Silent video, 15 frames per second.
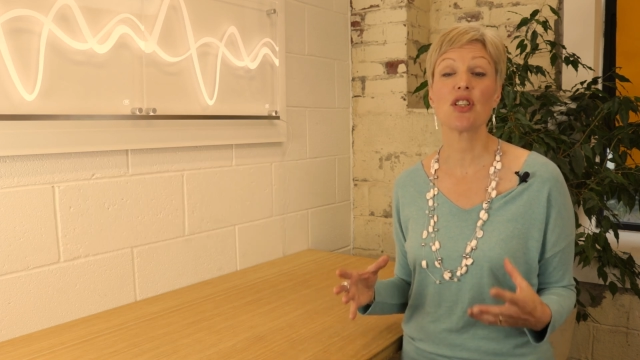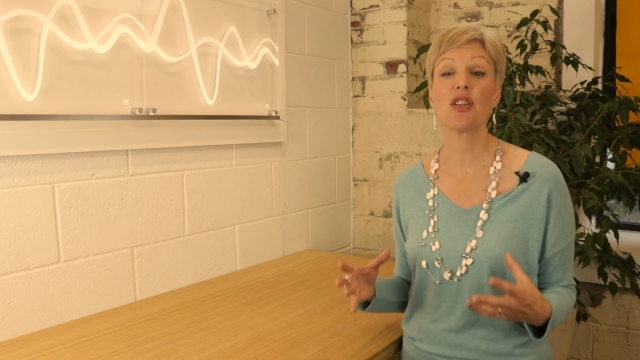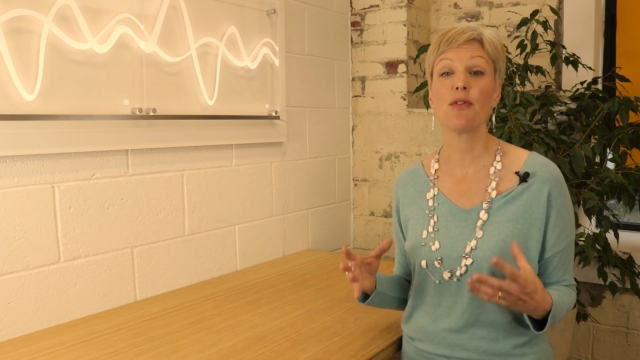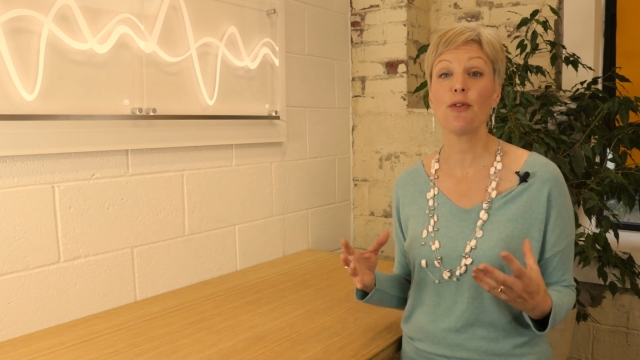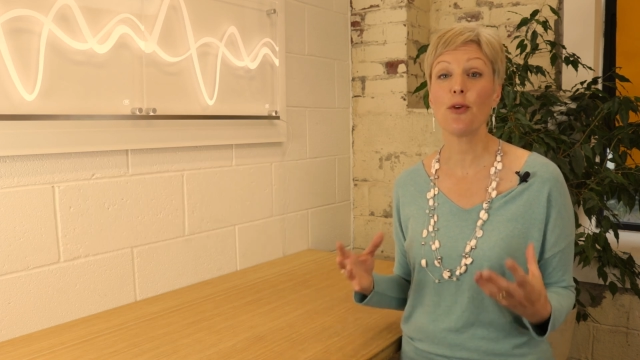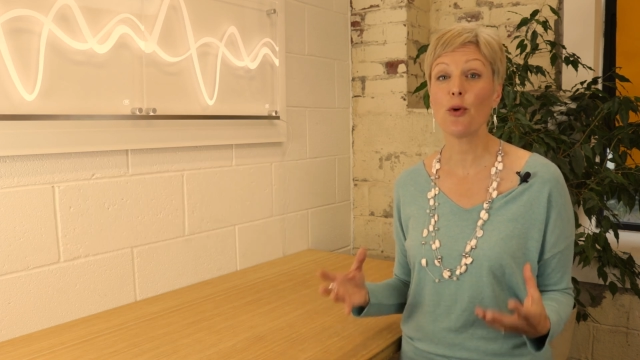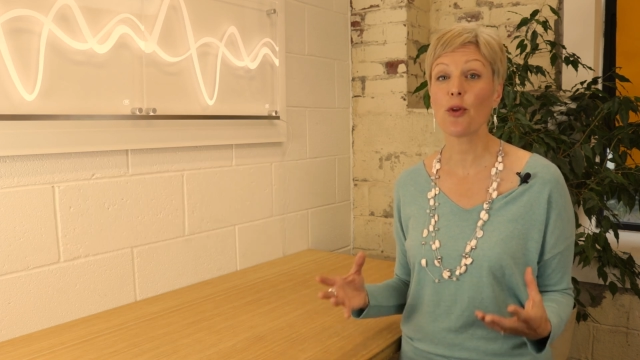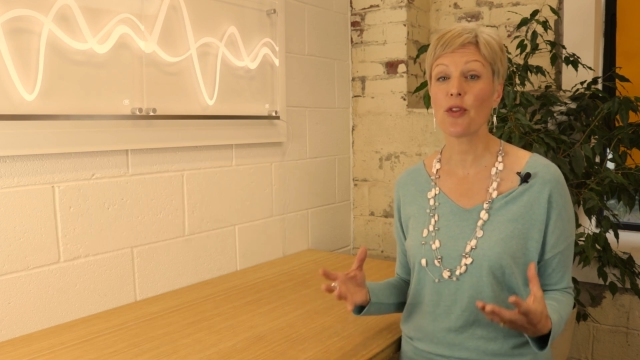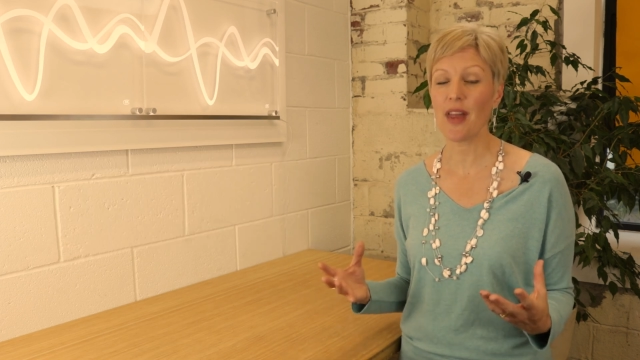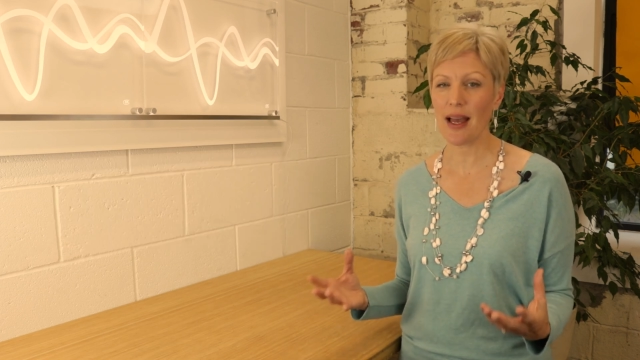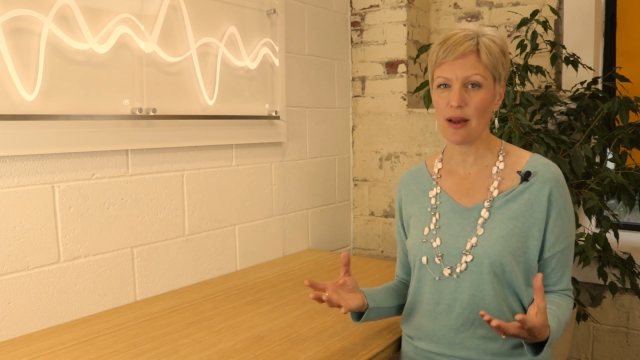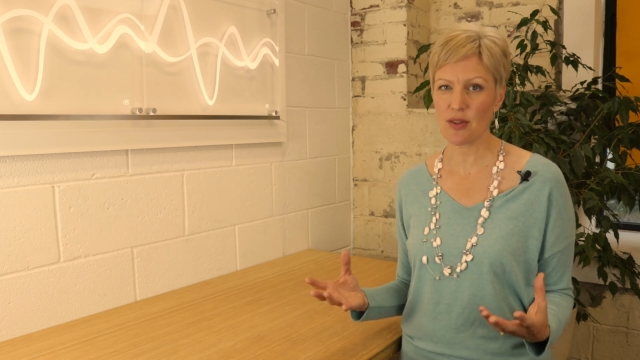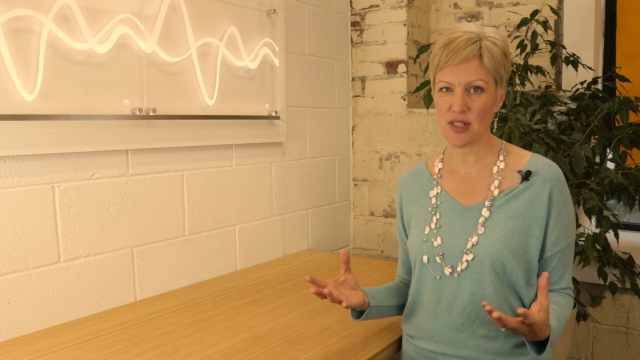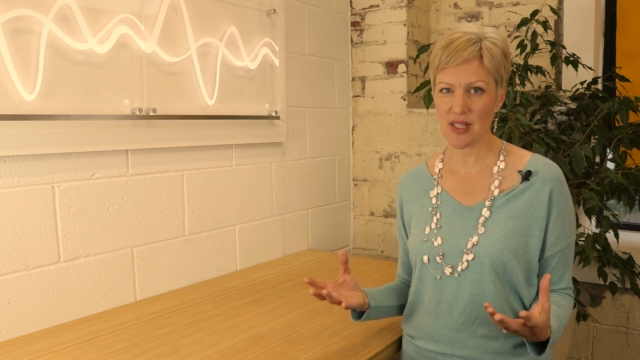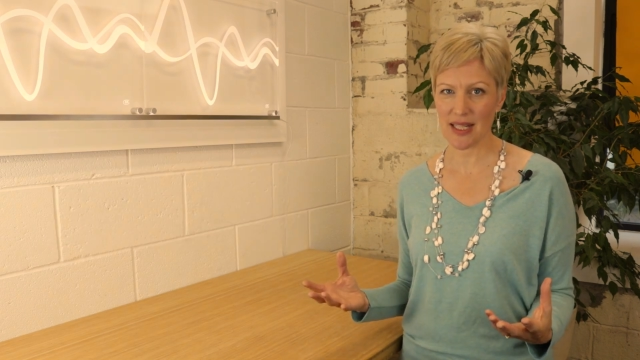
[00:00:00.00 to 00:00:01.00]
to
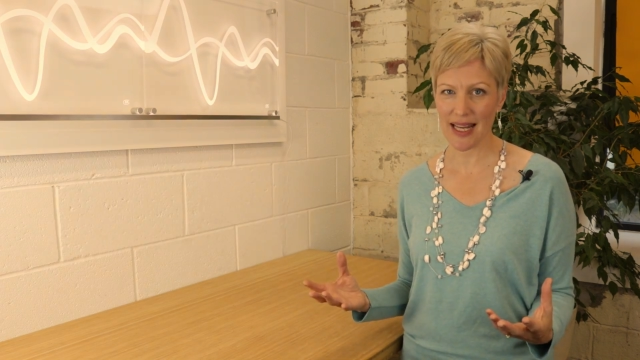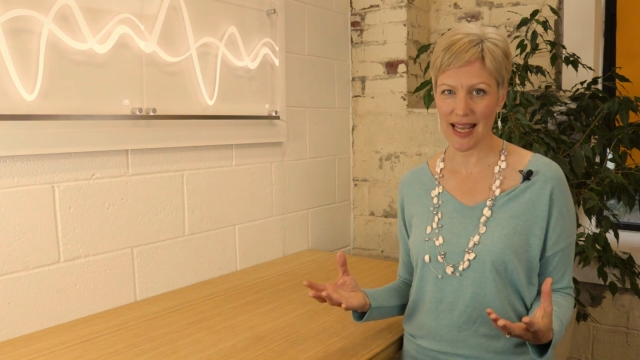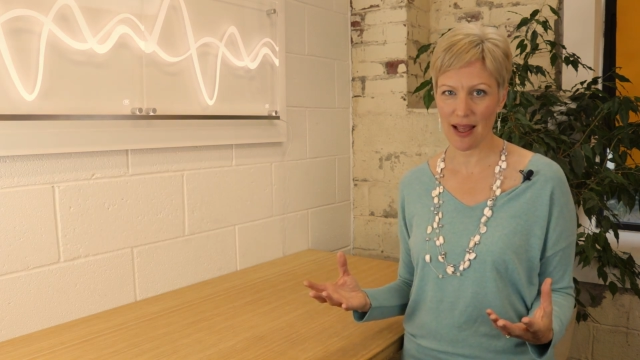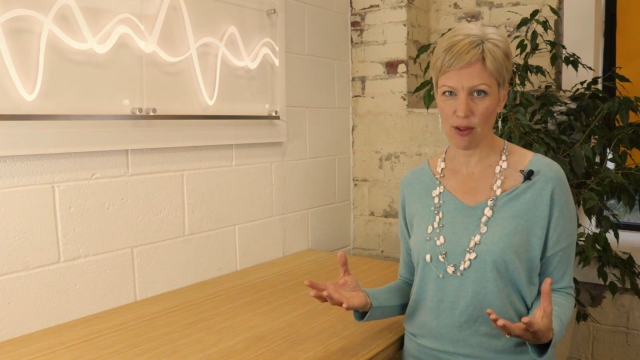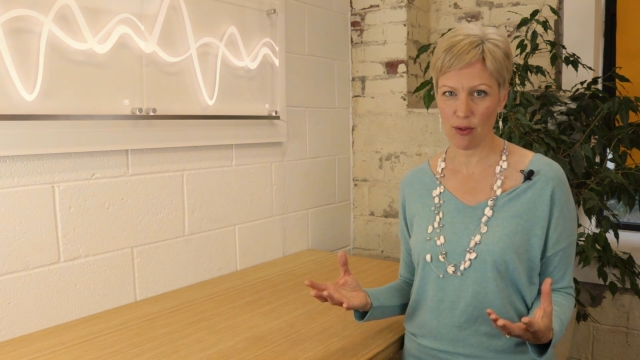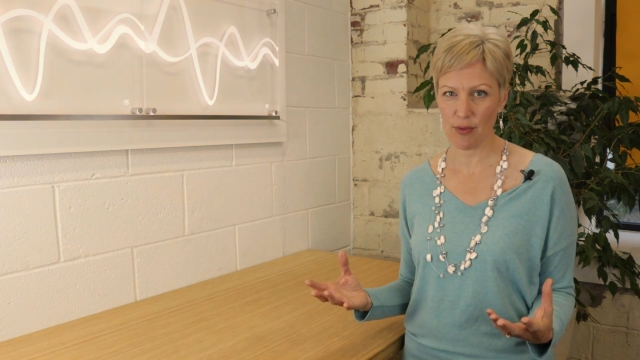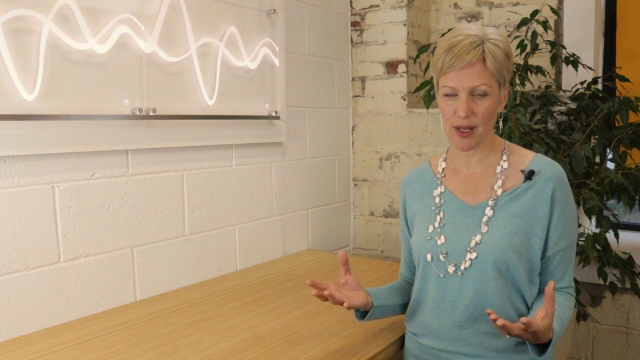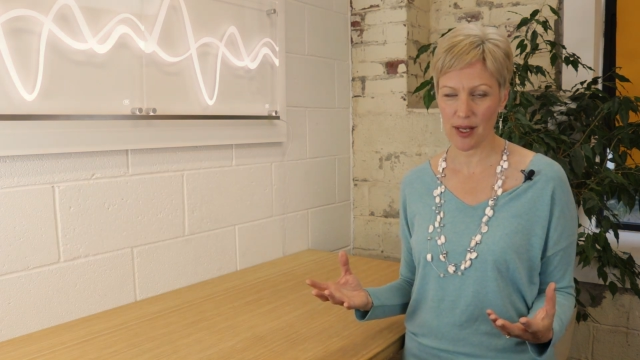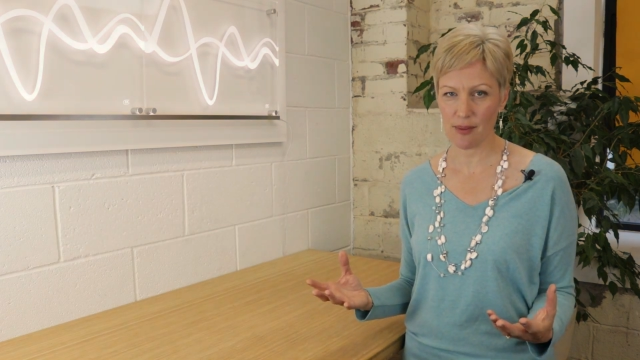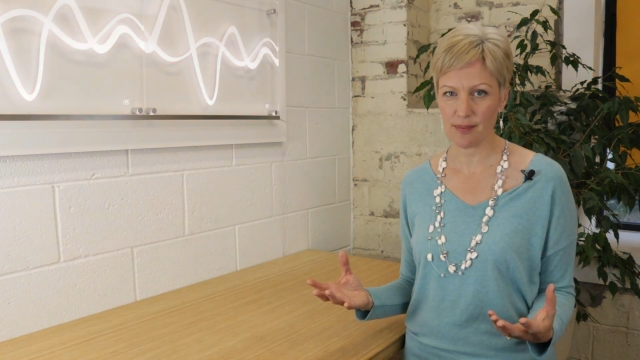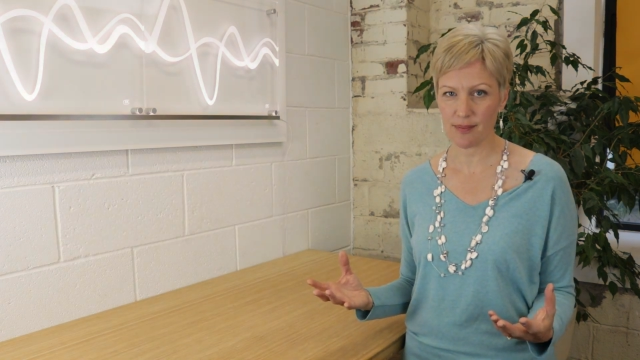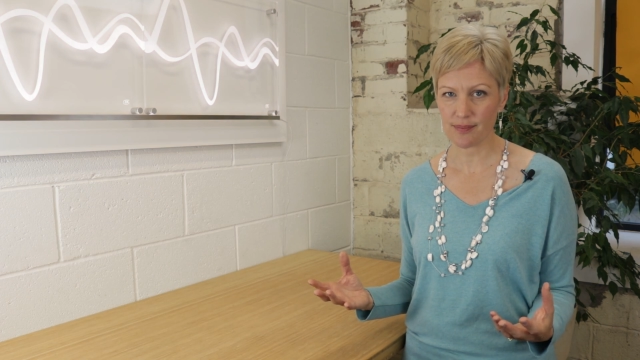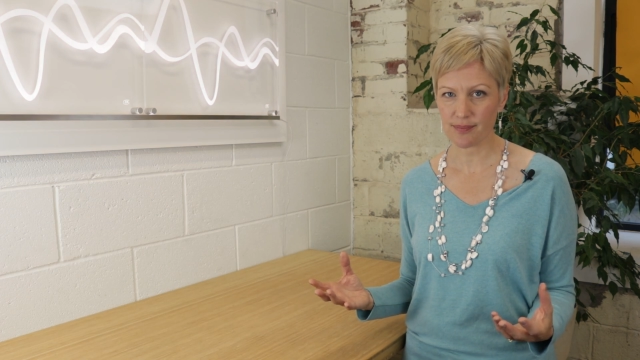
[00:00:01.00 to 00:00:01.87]
4000 Kelvin.